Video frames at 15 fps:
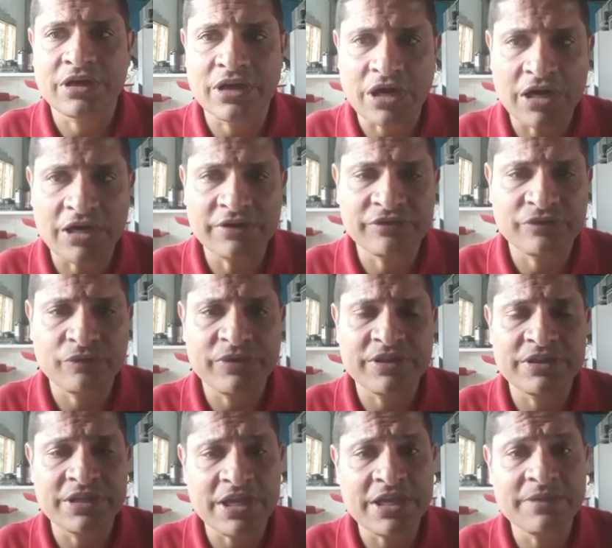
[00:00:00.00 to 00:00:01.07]
cards
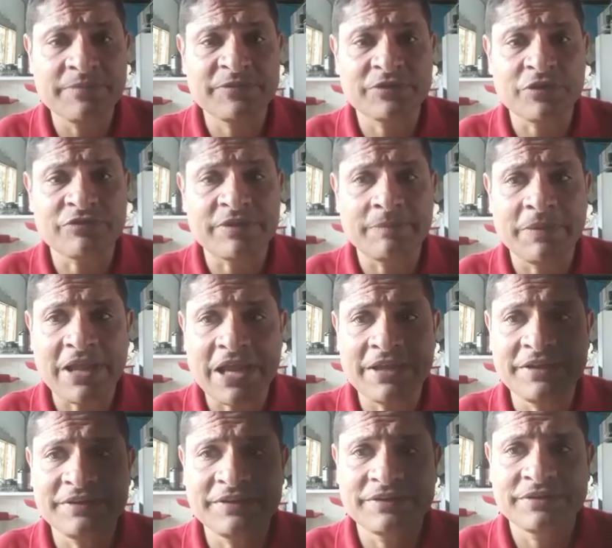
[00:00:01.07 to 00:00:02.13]
with names of the
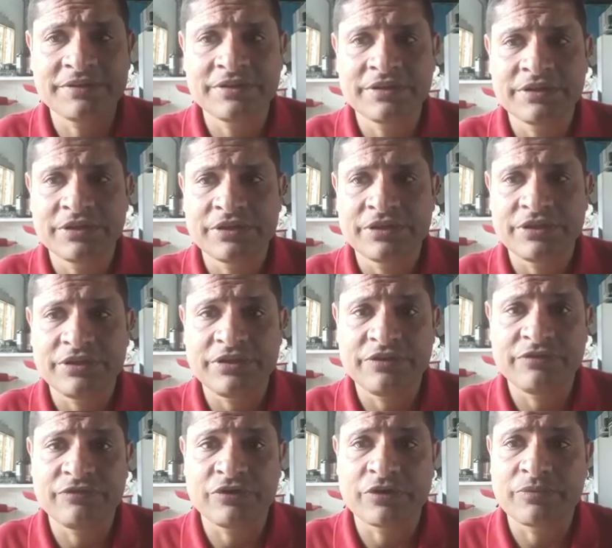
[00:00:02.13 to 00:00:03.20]
planets,
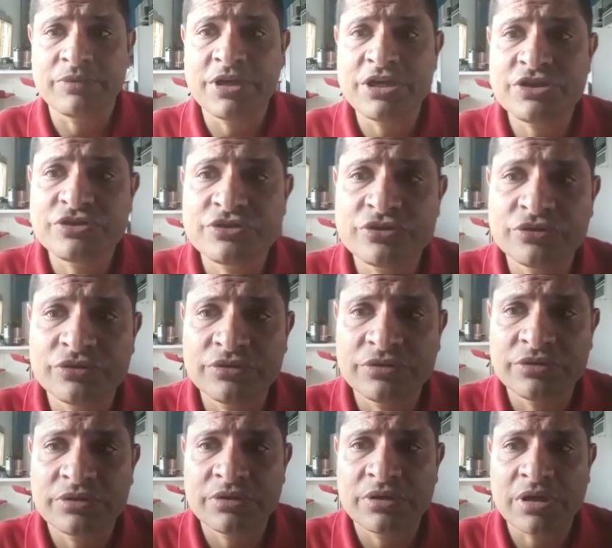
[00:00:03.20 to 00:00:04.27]

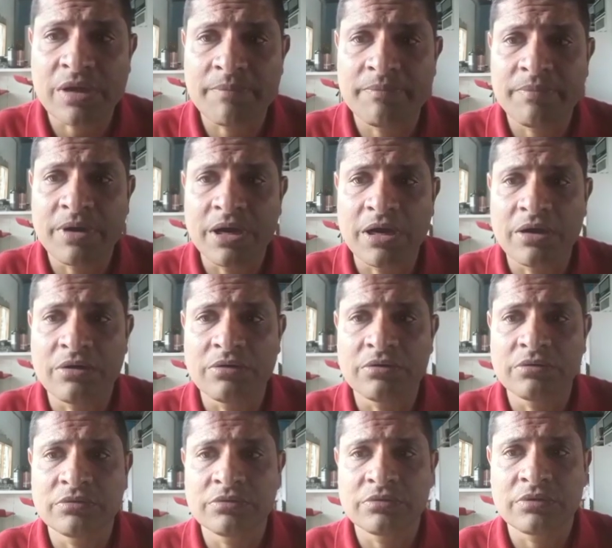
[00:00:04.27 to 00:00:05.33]
information
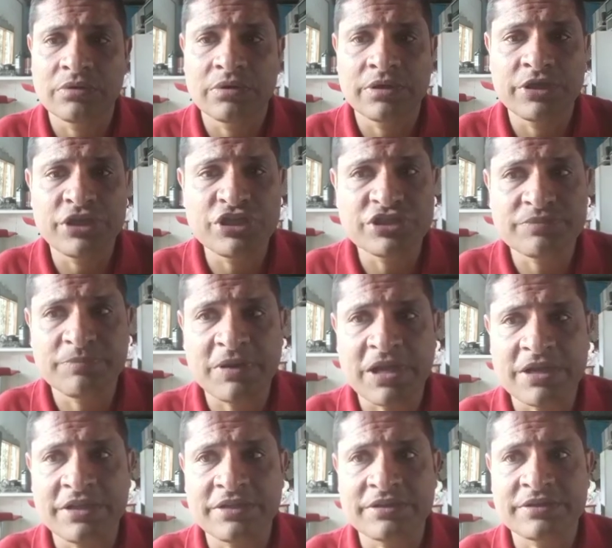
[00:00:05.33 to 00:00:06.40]
about each
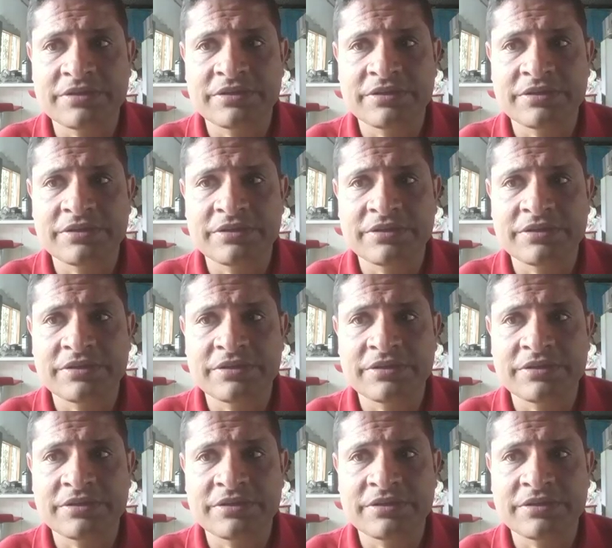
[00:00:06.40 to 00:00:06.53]
planet.